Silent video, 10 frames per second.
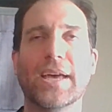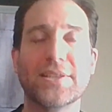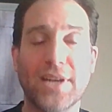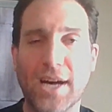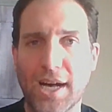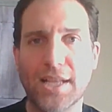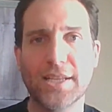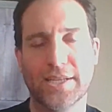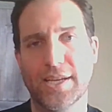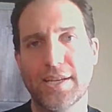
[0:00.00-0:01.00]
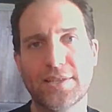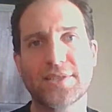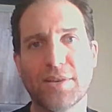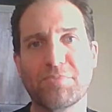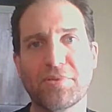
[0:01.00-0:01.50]
as a holiday,
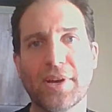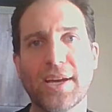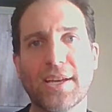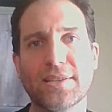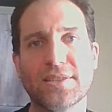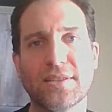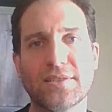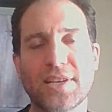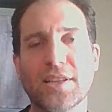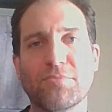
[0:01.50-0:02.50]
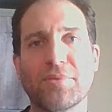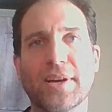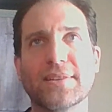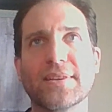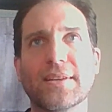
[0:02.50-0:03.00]
celebrate civil
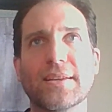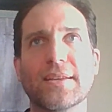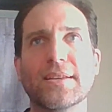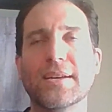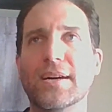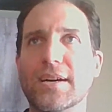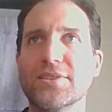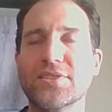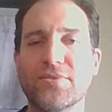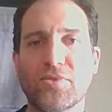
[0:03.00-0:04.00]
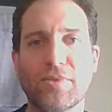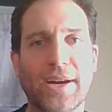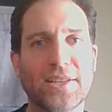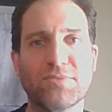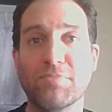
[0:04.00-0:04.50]
rights.